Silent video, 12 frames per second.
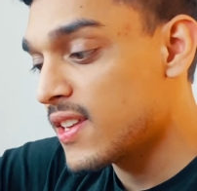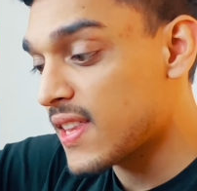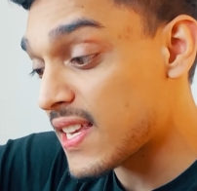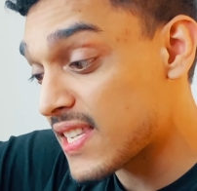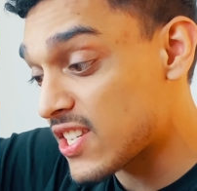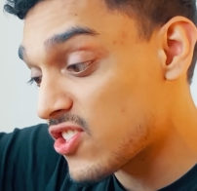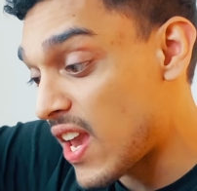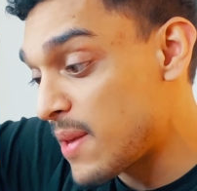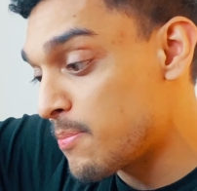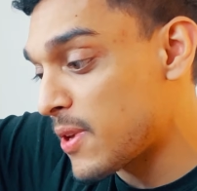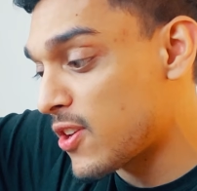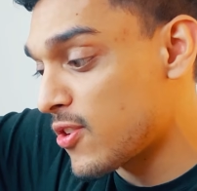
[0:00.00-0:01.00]
That's a shame
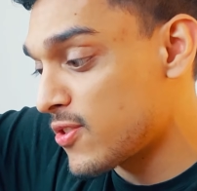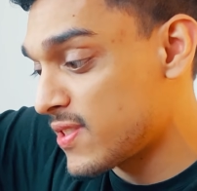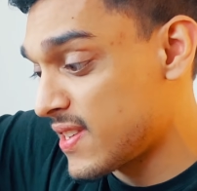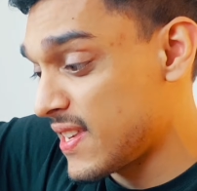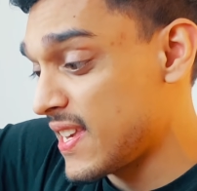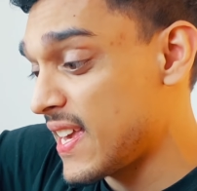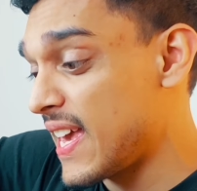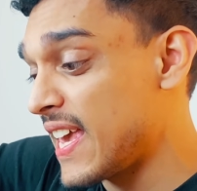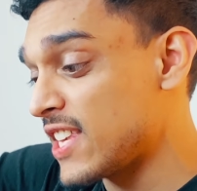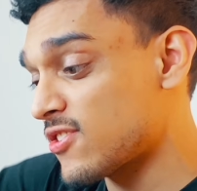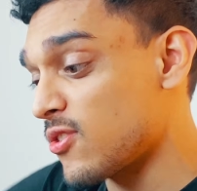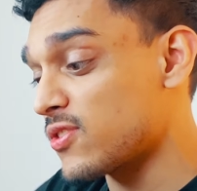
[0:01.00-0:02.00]
because
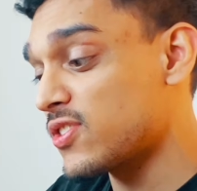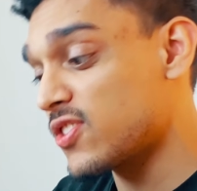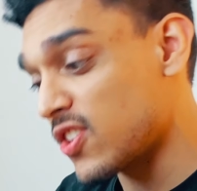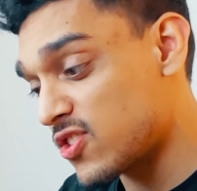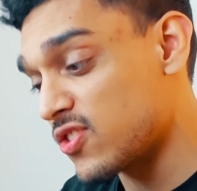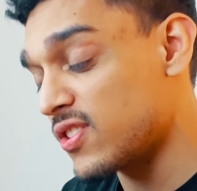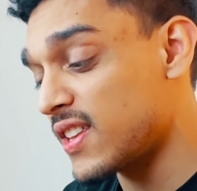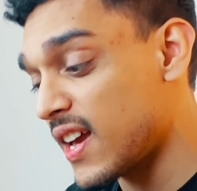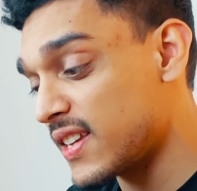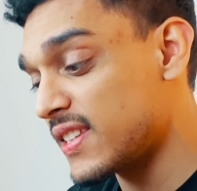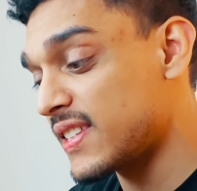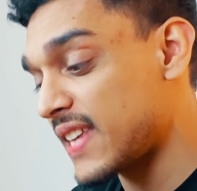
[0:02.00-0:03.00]
it's got such a
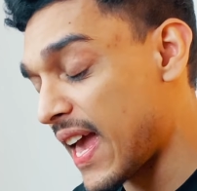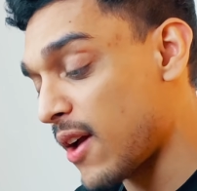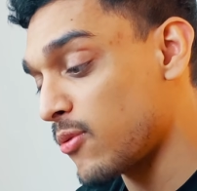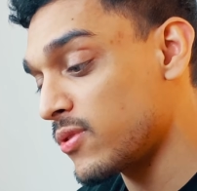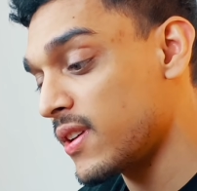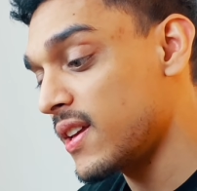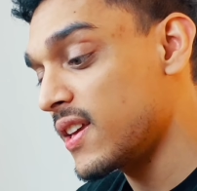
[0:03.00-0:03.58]
nice sound.